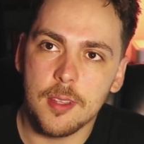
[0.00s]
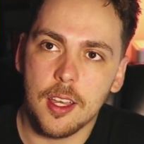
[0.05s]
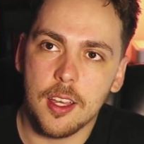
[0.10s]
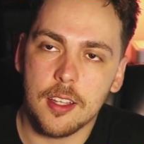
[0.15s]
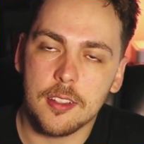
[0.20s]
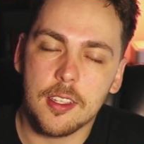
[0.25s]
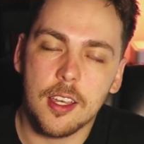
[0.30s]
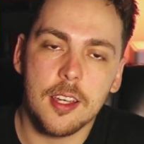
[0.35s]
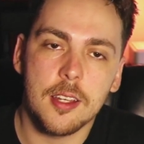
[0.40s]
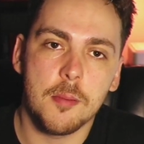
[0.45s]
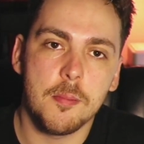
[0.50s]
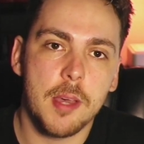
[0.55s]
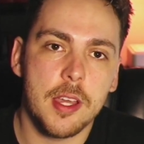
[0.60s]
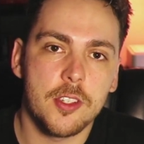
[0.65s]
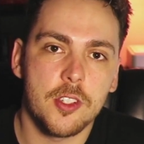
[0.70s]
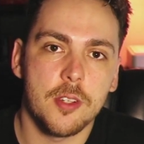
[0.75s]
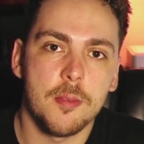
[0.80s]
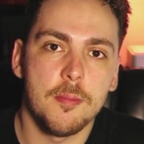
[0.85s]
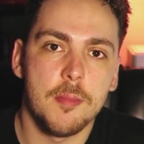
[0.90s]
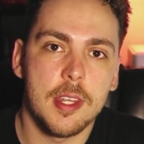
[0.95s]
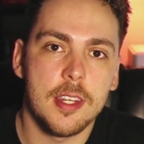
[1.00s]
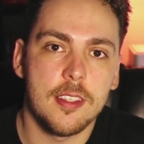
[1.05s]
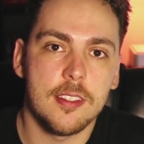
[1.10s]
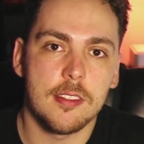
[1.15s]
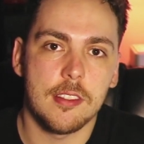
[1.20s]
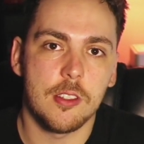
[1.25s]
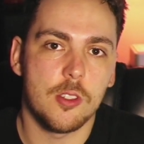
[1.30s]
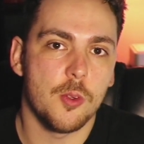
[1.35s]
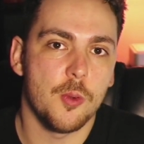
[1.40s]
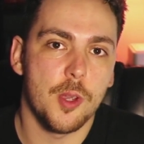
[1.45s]
I can't imagine many
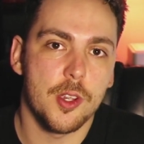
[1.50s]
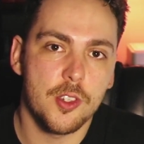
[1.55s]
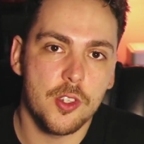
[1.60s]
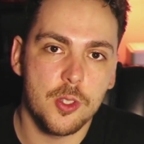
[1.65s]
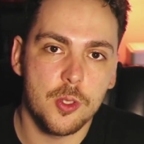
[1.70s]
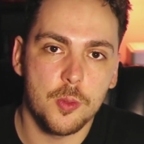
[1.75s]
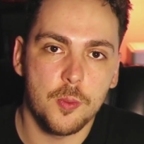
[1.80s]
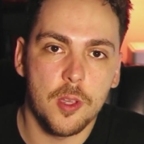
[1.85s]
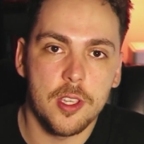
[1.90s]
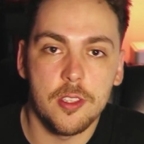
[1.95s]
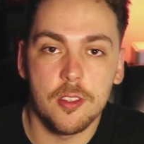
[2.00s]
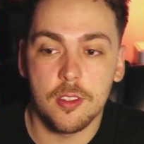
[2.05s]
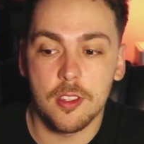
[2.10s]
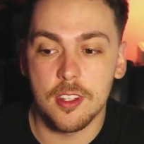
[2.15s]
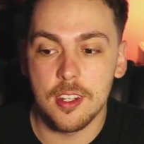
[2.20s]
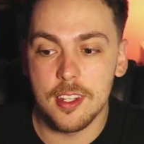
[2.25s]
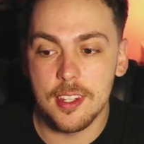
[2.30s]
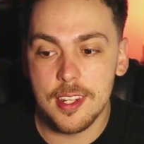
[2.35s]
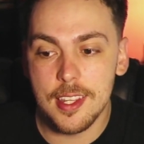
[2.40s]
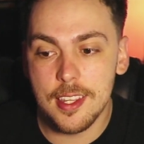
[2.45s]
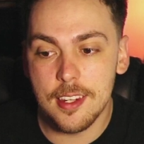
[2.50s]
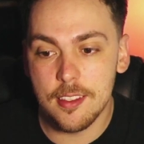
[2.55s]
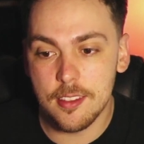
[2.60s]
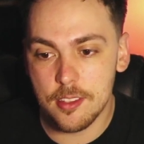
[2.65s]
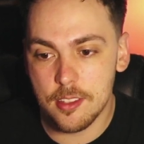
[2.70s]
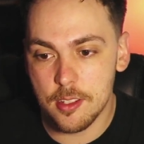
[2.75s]
situations where you're going to need it